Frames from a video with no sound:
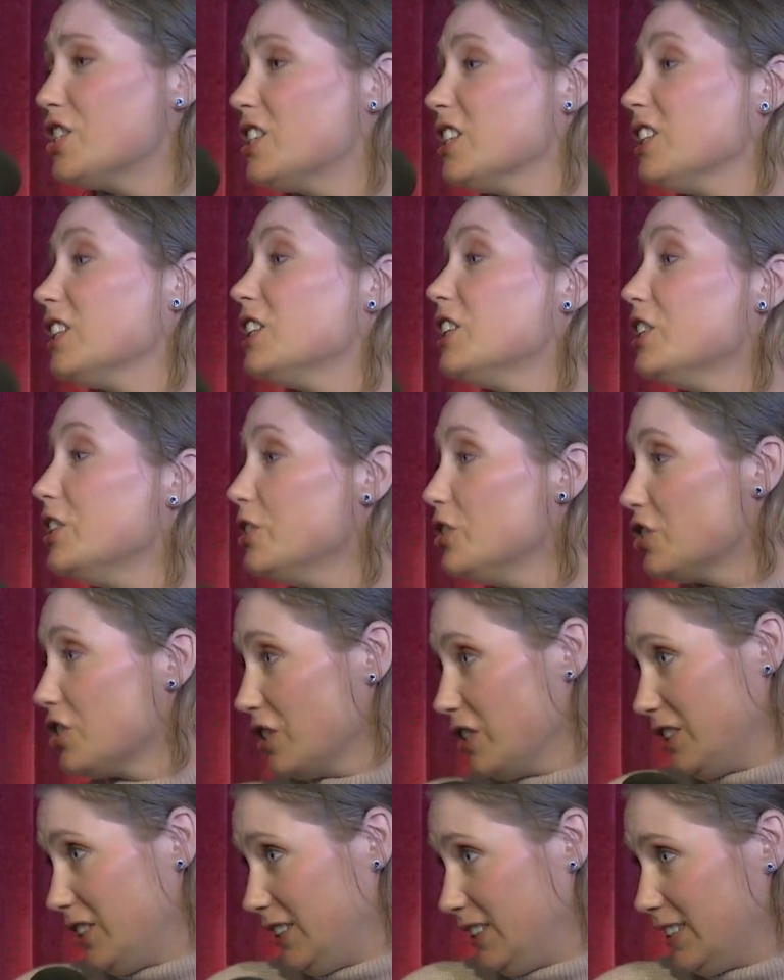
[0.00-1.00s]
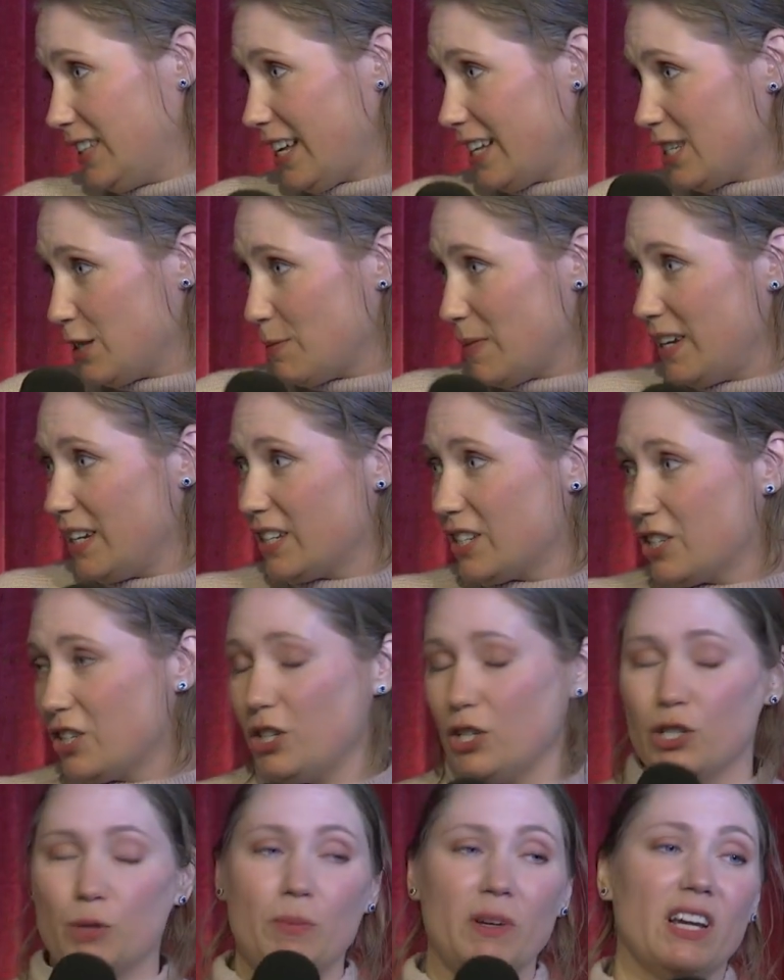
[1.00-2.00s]
delusional. That's my
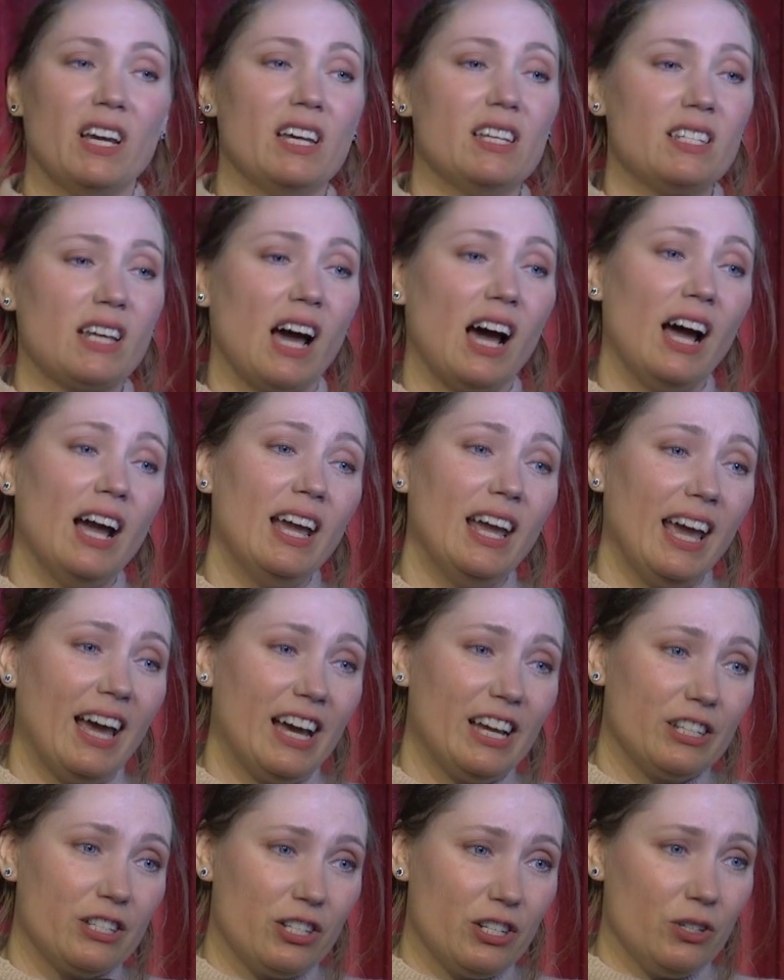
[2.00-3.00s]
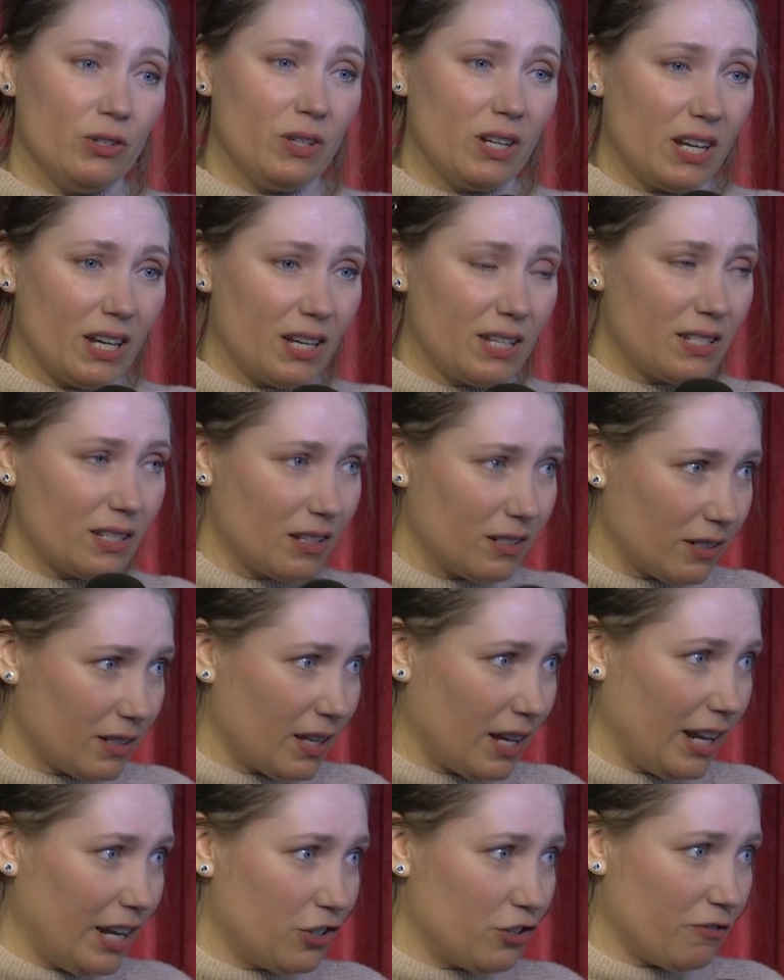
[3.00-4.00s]
excuse because I had 2 kids under
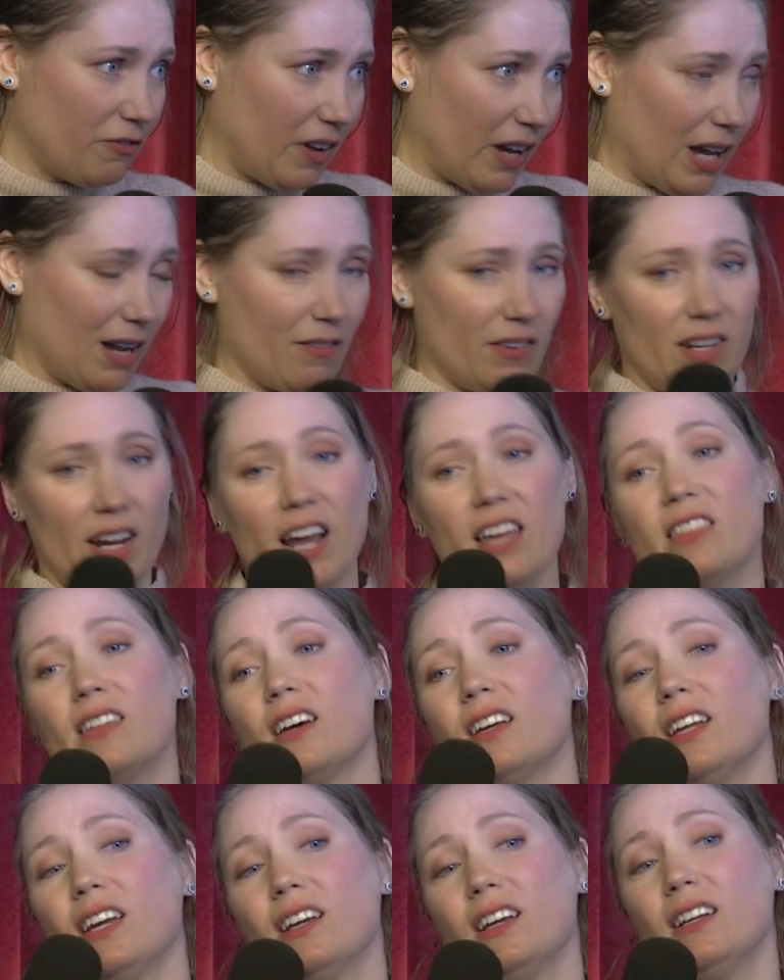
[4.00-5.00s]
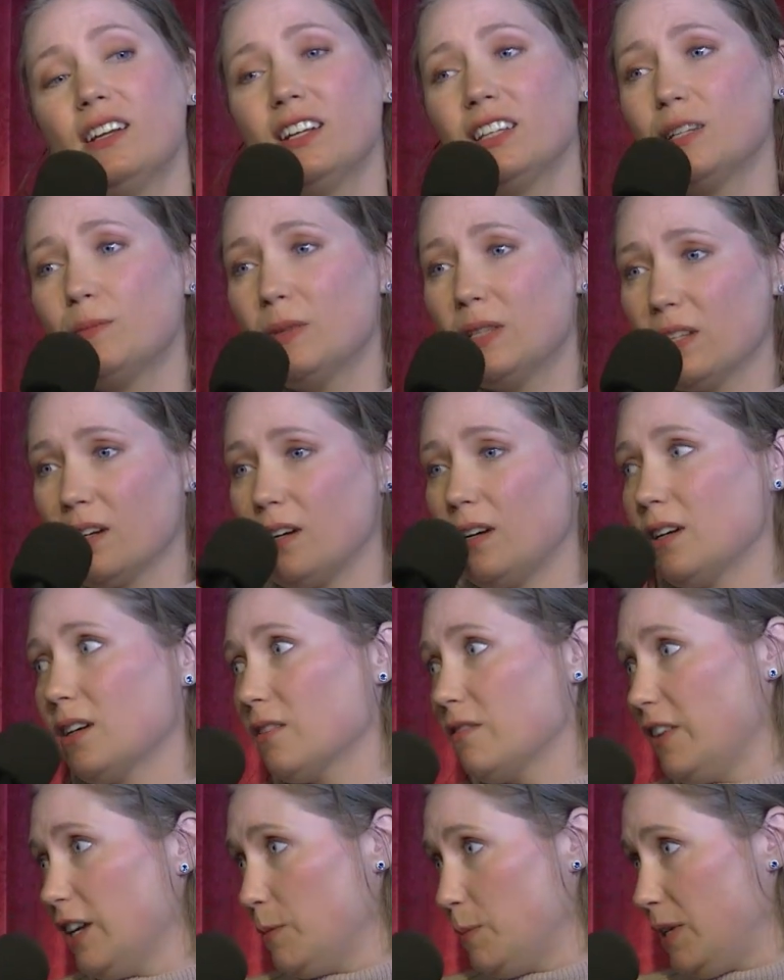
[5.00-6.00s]
the age of 5 and I thought I could get them in the car in
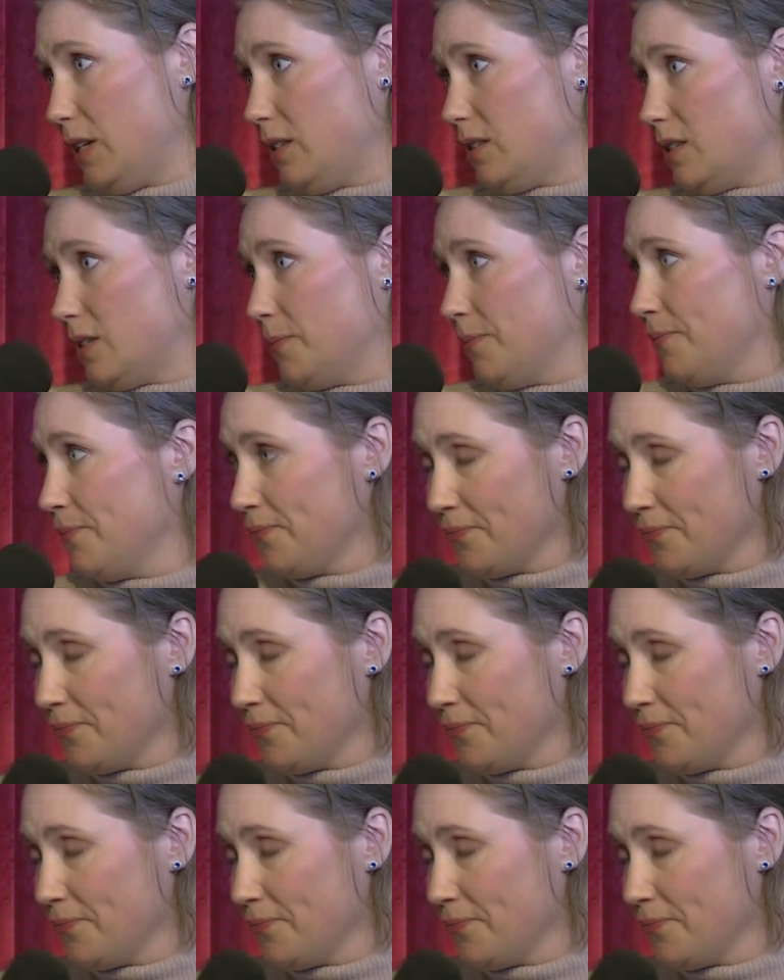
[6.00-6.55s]
5 minutes.